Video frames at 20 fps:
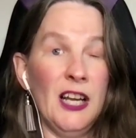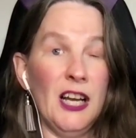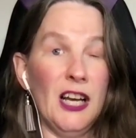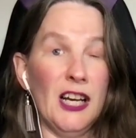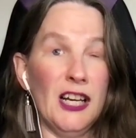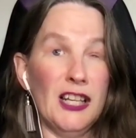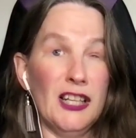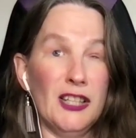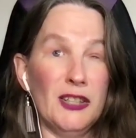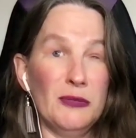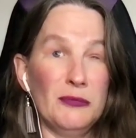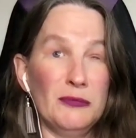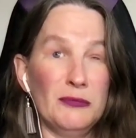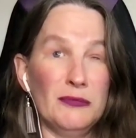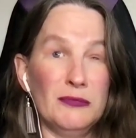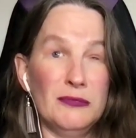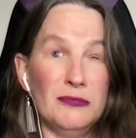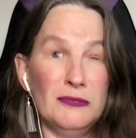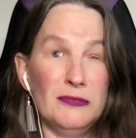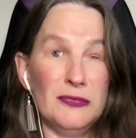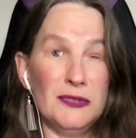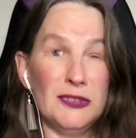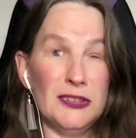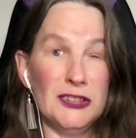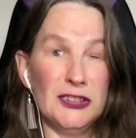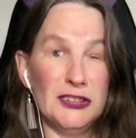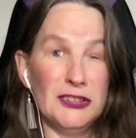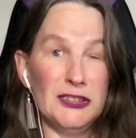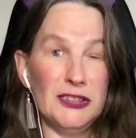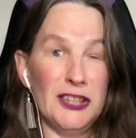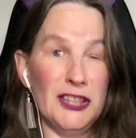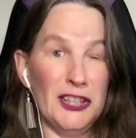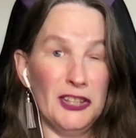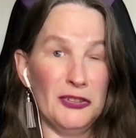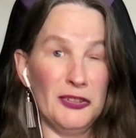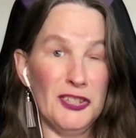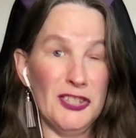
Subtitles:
And you know,